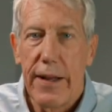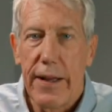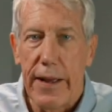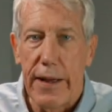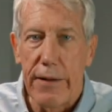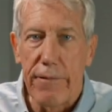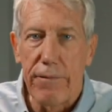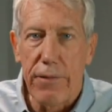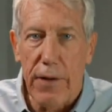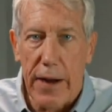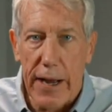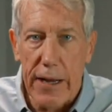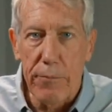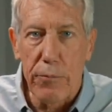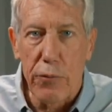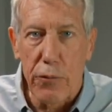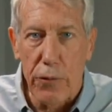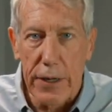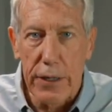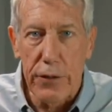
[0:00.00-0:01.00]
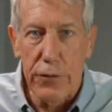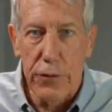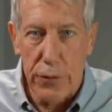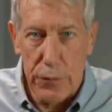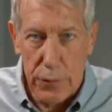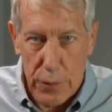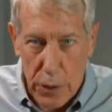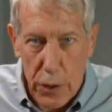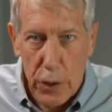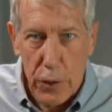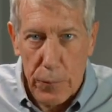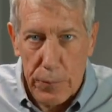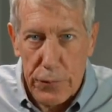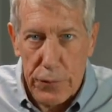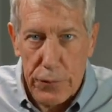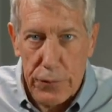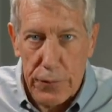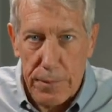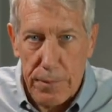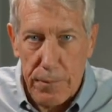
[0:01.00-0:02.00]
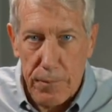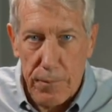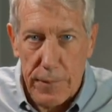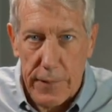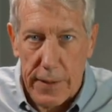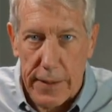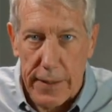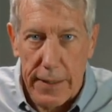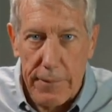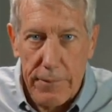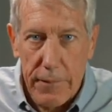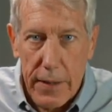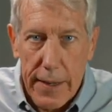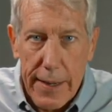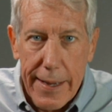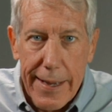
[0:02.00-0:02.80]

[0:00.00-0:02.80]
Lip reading: and 5.2 ohms. Okay?